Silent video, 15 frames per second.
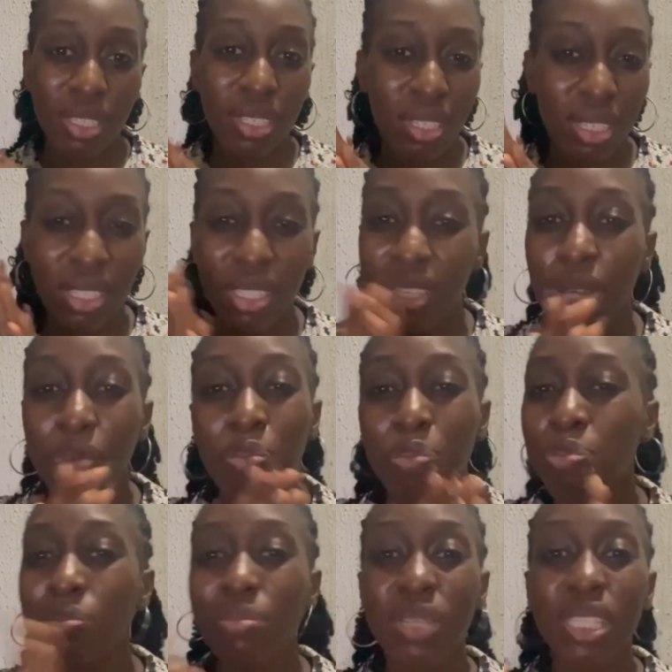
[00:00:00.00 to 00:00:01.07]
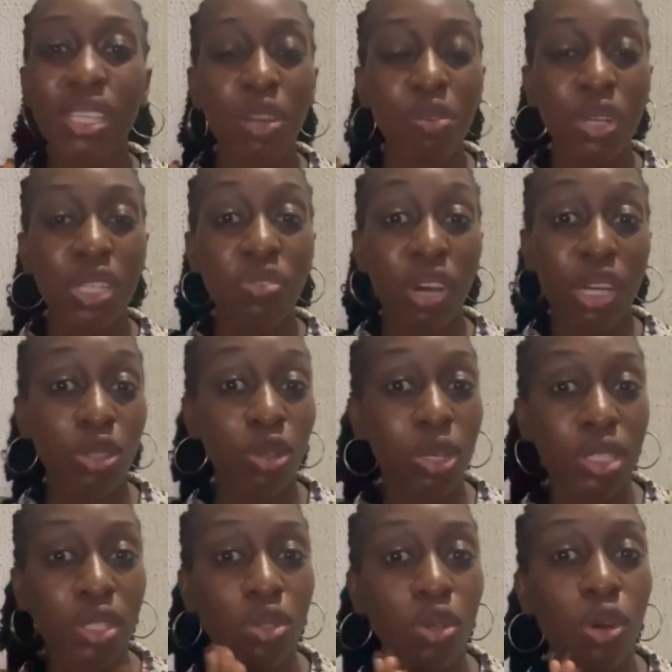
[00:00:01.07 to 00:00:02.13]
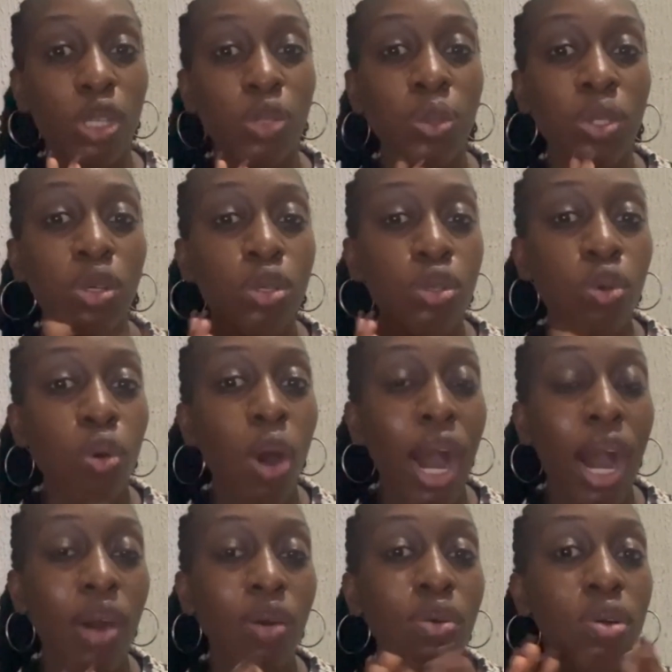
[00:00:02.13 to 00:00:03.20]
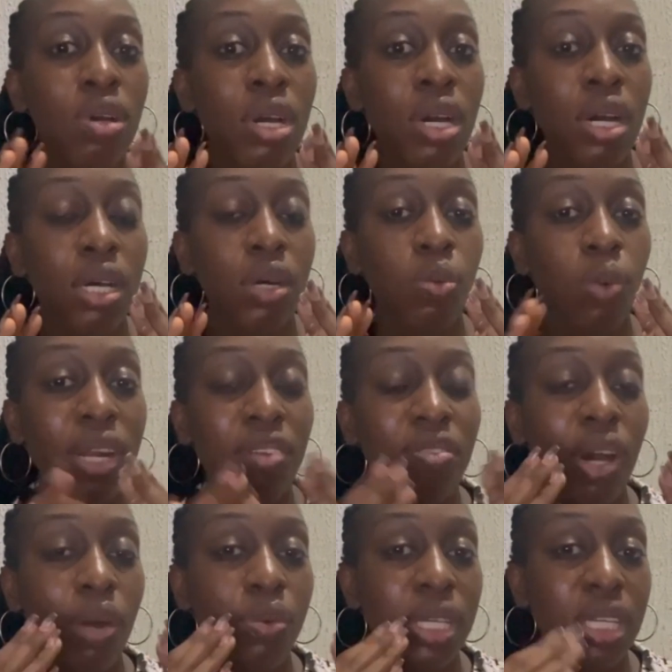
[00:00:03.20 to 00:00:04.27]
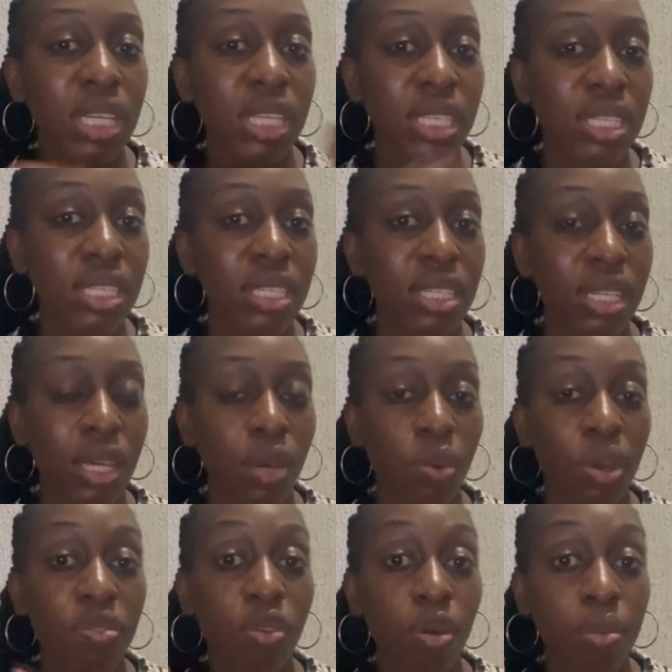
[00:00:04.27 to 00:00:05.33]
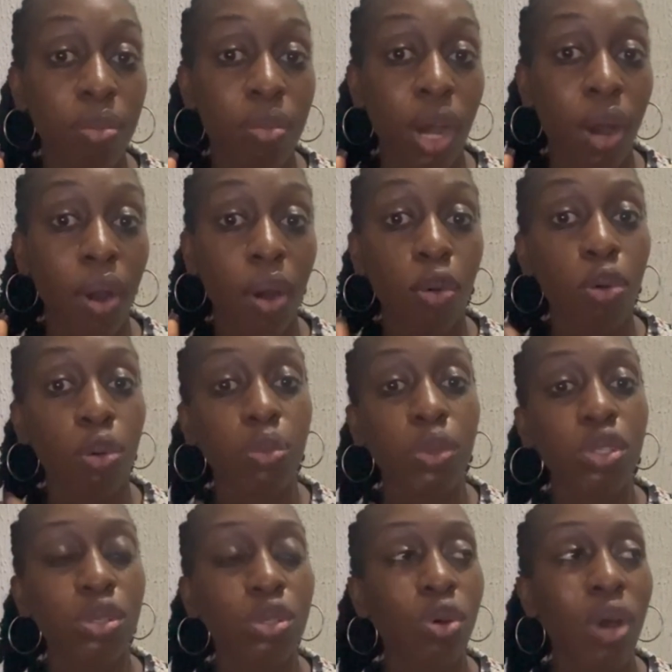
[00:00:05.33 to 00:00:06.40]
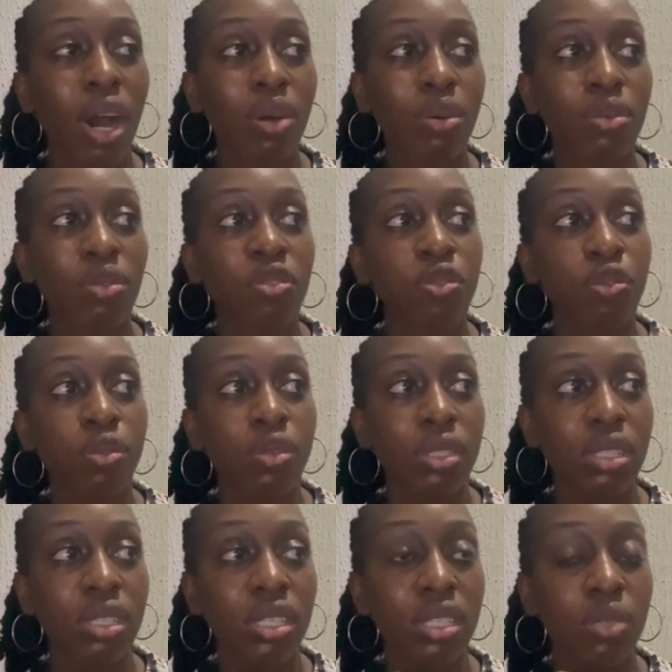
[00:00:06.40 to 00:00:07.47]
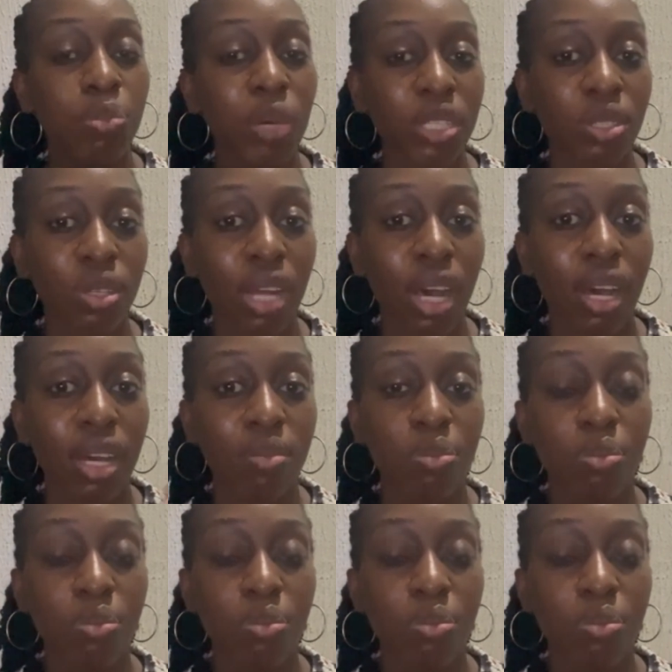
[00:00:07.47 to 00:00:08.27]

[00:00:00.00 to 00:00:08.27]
is a risk factor on its own, because we don't know how, whenever we eat away from our home, we don't know how this particular